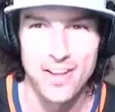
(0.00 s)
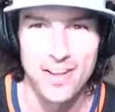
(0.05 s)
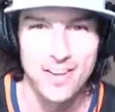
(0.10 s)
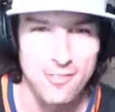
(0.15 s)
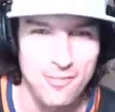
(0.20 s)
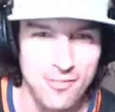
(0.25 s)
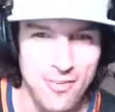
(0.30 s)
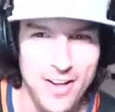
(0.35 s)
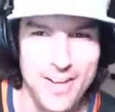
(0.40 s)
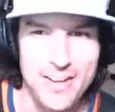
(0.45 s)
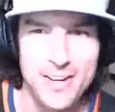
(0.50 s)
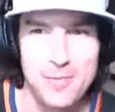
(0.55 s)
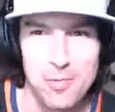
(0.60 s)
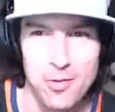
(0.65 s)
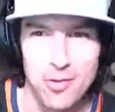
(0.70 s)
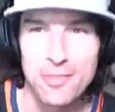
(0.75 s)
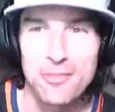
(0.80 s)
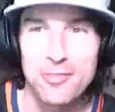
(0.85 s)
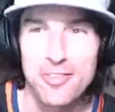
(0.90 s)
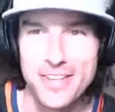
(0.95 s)
a
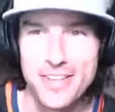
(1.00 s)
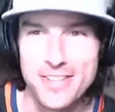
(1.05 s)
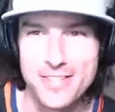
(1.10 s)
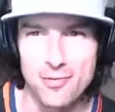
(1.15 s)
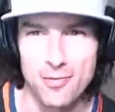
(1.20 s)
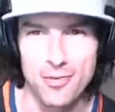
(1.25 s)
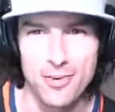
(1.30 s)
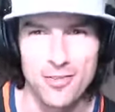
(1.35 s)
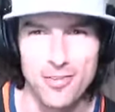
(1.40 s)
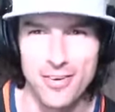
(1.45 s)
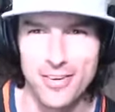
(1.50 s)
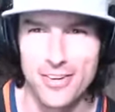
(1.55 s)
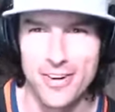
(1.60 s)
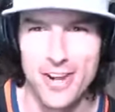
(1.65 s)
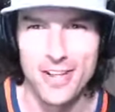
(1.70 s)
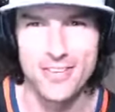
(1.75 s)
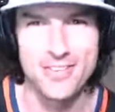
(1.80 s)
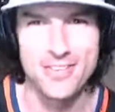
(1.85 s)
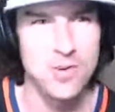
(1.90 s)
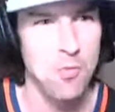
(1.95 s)
finable offense for
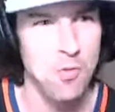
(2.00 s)
$300.